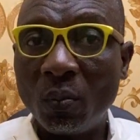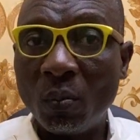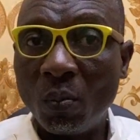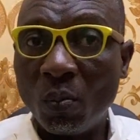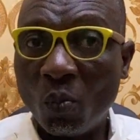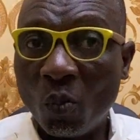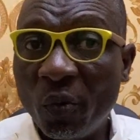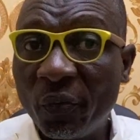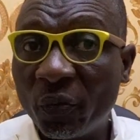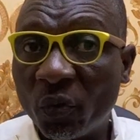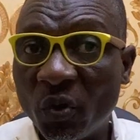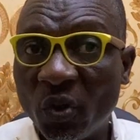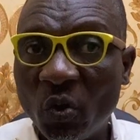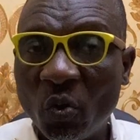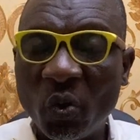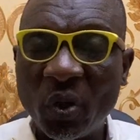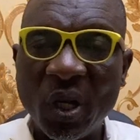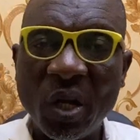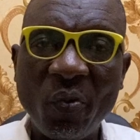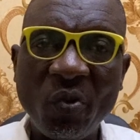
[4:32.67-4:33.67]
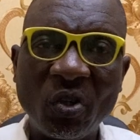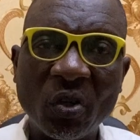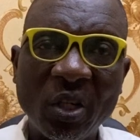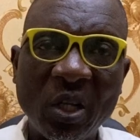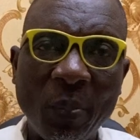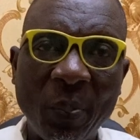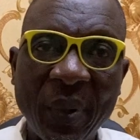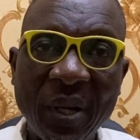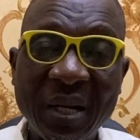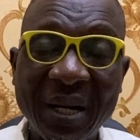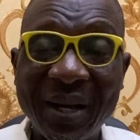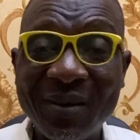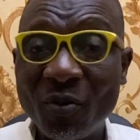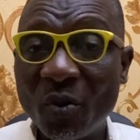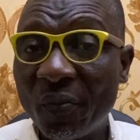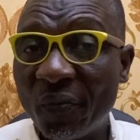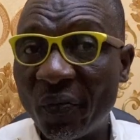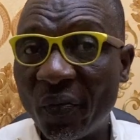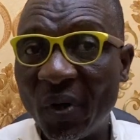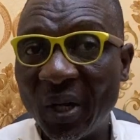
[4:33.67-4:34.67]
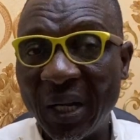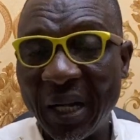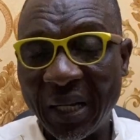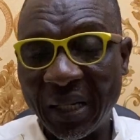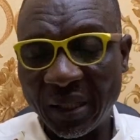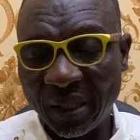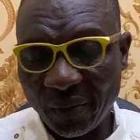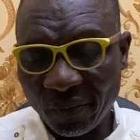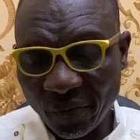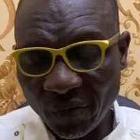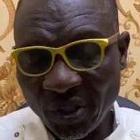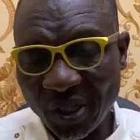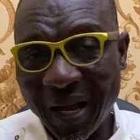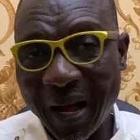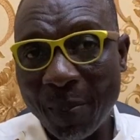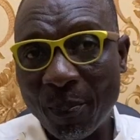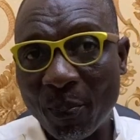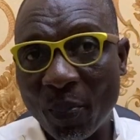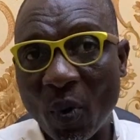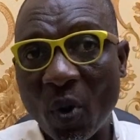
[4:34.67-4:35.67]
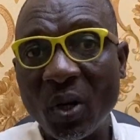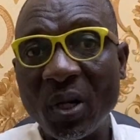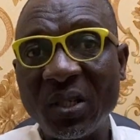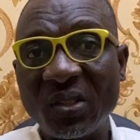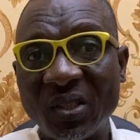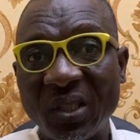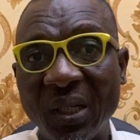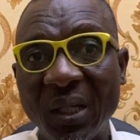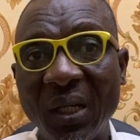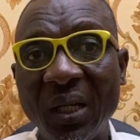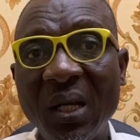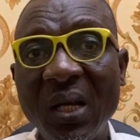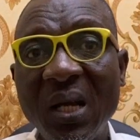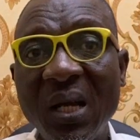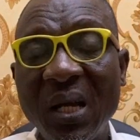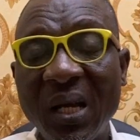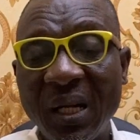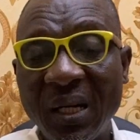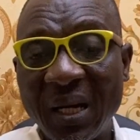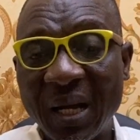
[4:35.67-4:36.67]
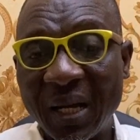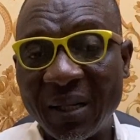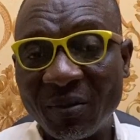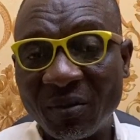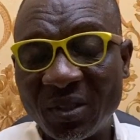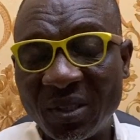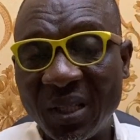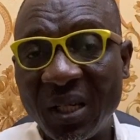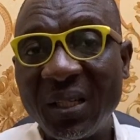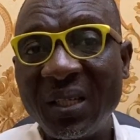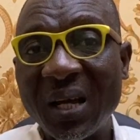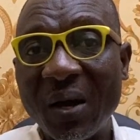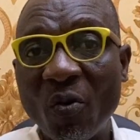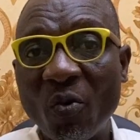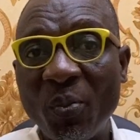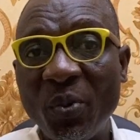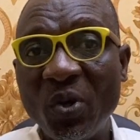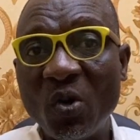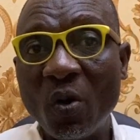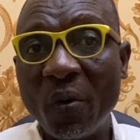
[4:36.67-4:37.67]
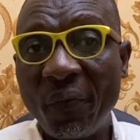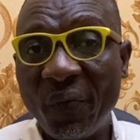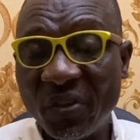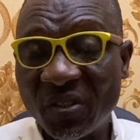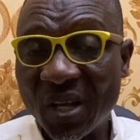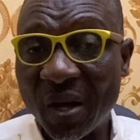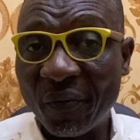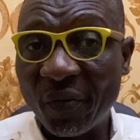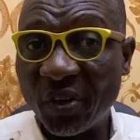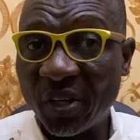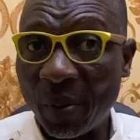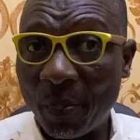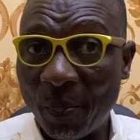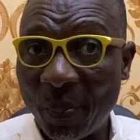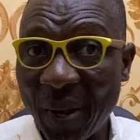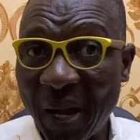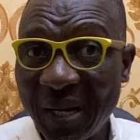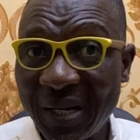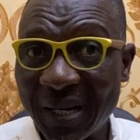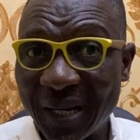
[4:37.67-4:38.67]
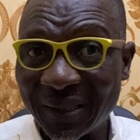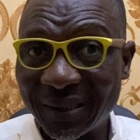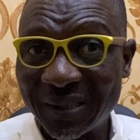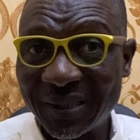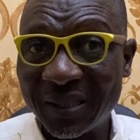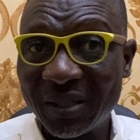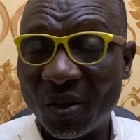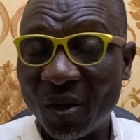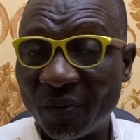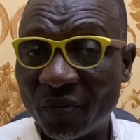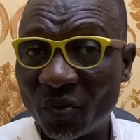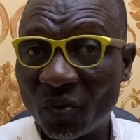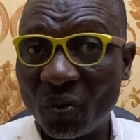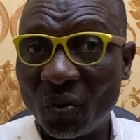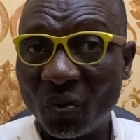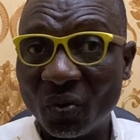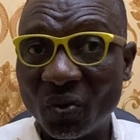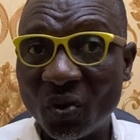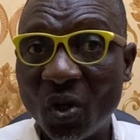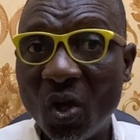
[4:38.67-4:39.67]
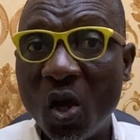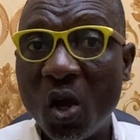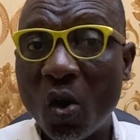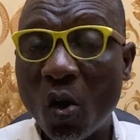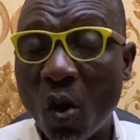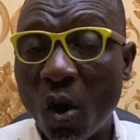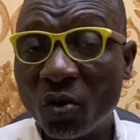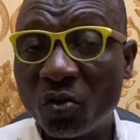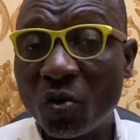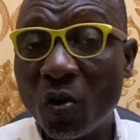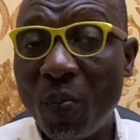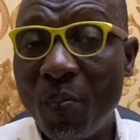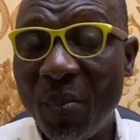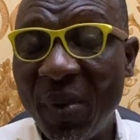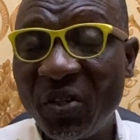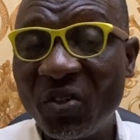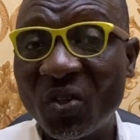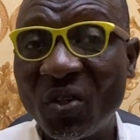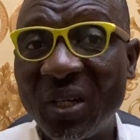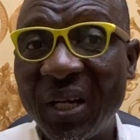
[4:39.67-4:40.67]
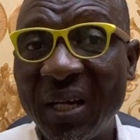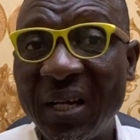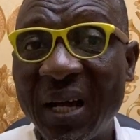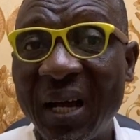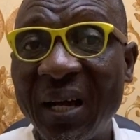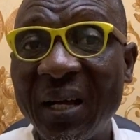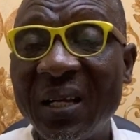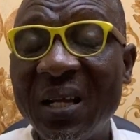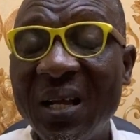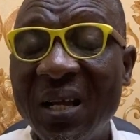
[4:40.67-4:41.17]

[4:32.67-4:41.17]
move to the UK with your dependent. And don't forget, even that policy that said there will be no visa for dependents of students also mentioned that